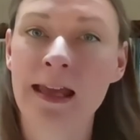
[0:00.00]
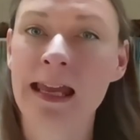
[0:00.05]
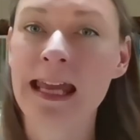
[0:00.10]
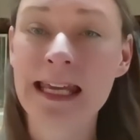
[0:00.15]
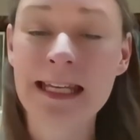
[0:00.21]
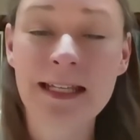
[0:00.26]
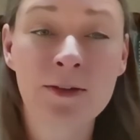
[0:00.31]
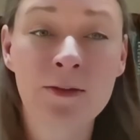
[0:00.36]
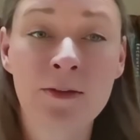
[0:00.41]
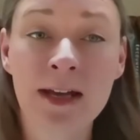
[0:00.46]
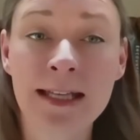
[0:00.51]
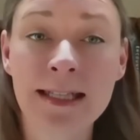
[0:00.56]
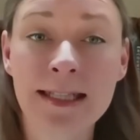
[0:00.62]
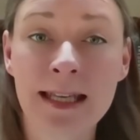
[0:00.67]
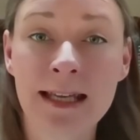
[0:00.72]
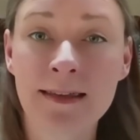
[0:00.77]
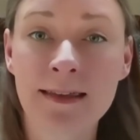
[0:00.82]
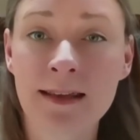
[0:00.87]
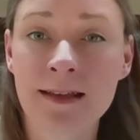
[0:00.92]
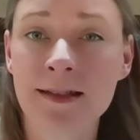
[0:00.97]
A device
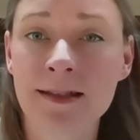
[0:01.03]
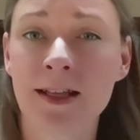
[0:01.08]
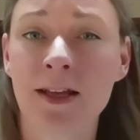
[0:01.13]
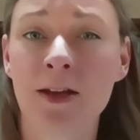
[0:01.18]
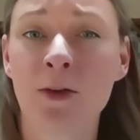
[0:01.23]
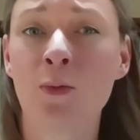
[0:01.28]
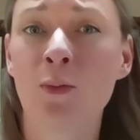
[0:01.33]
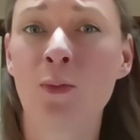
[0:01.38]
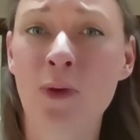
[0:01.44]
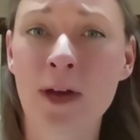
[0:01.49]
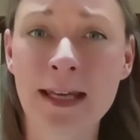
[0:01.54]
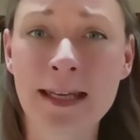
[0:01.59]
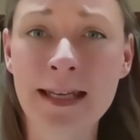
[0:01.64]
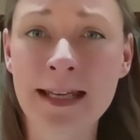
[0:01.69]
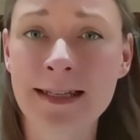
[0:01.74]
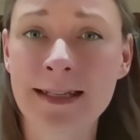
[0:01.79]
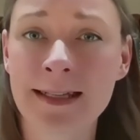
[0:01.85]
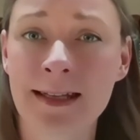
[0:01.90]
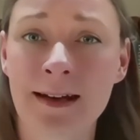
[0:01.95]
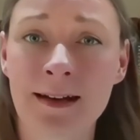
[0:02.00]
like this could one day
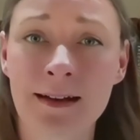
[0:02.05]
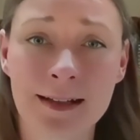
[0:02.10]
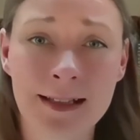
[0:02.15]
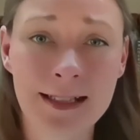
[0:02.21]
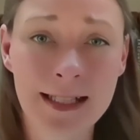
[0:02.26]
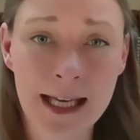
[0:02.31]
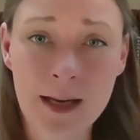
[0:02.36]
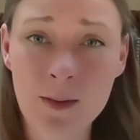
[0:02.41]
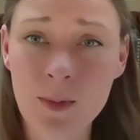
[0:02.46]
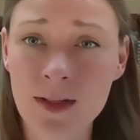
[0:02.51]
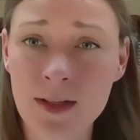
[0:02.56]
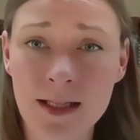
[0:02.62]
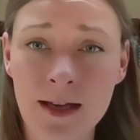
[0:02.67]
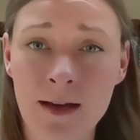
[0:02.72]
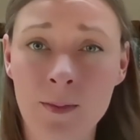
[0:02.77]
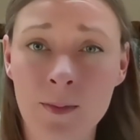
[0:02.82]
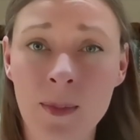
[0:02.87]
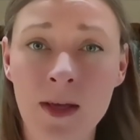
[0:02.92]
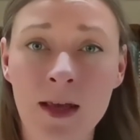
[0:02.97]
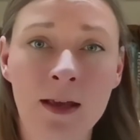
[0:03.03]
sit on a
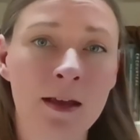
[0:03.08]
tabletop,